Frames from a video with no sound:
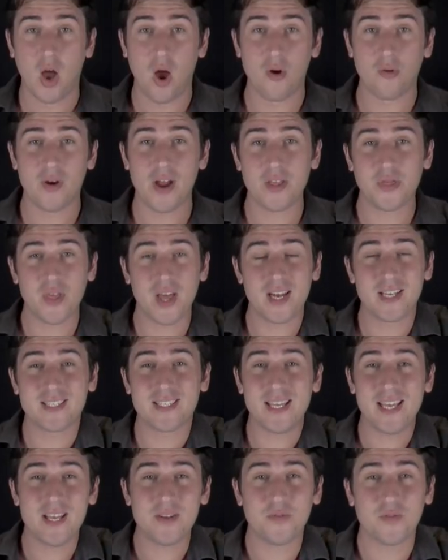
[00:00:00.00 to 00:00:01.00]
Alright, that
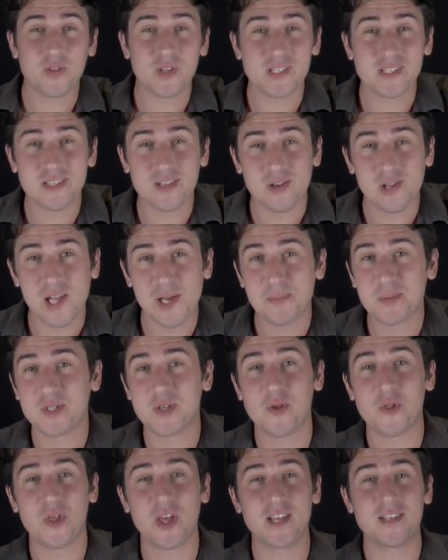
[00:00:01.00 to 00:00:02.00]
is it for this little
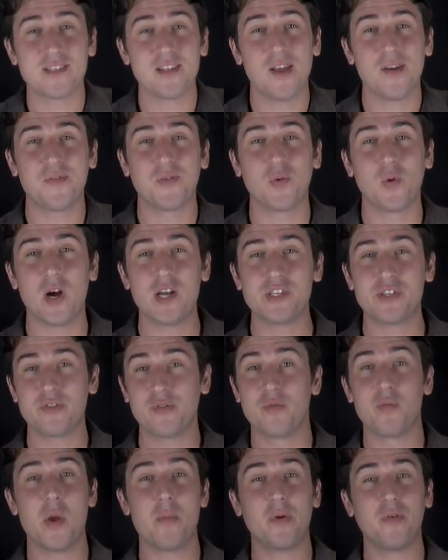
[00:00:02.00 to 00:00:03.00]
episode. Thanks a lot for
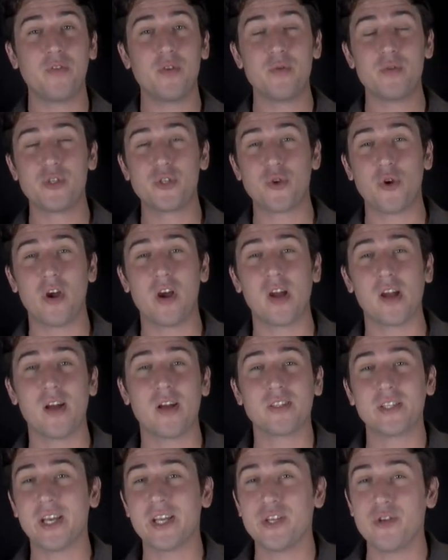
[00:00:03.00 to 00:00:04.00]
watching. Remember, if you enjoy our
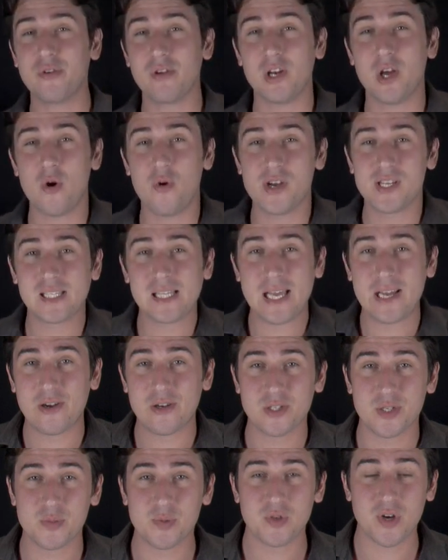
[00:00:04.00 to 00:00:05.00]
content, you can always
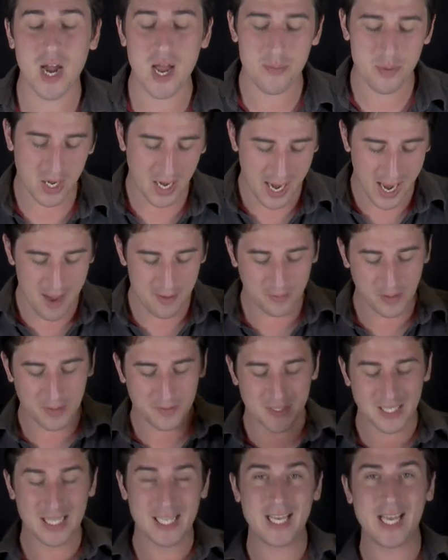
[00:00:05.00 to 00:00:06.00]
like or subscribe, and I have
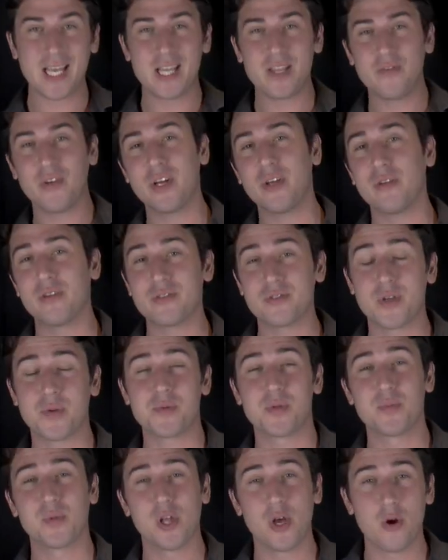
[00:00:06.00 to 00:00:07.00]
left a link in the video
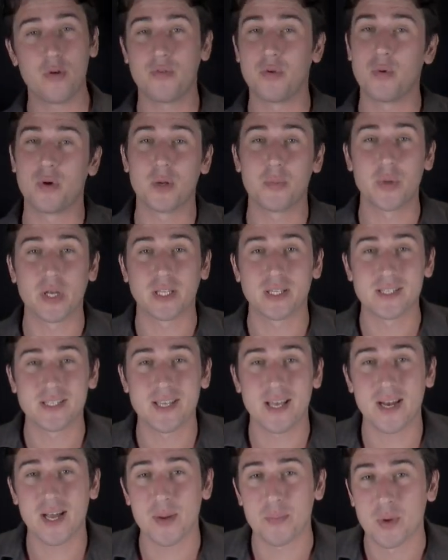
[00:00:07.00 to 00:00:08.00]
description below if you want to pick the
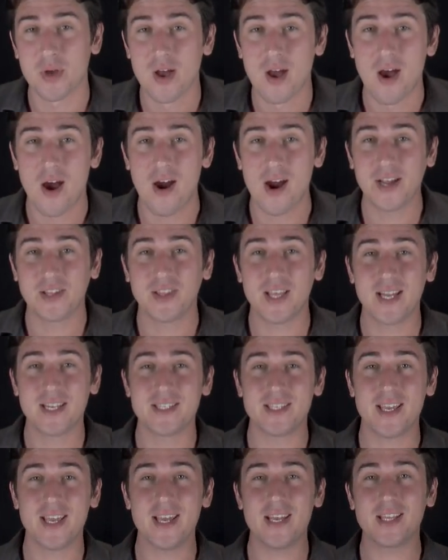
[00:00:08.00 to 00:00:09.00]
set up. Alright,
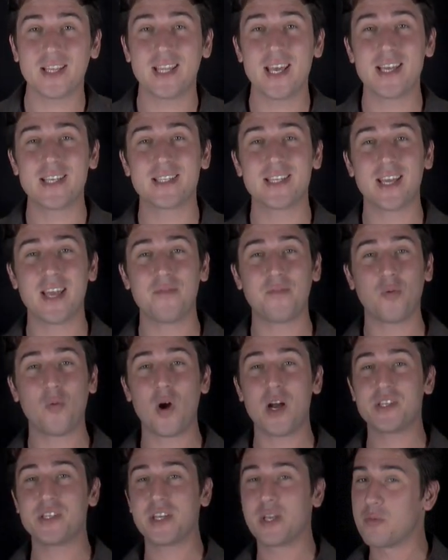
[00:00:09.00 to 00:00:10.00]
that is it. Thanks again for
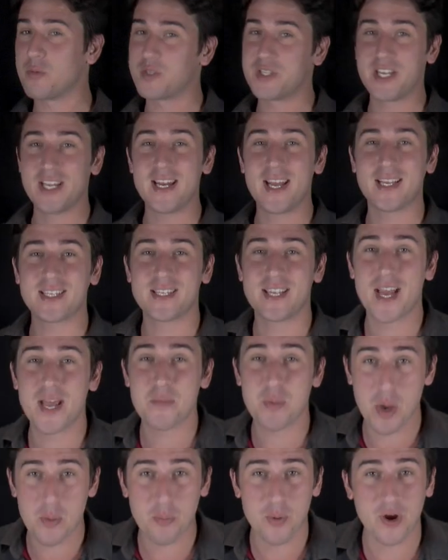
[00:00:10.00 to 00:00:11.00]
watching, and we'll see you next time at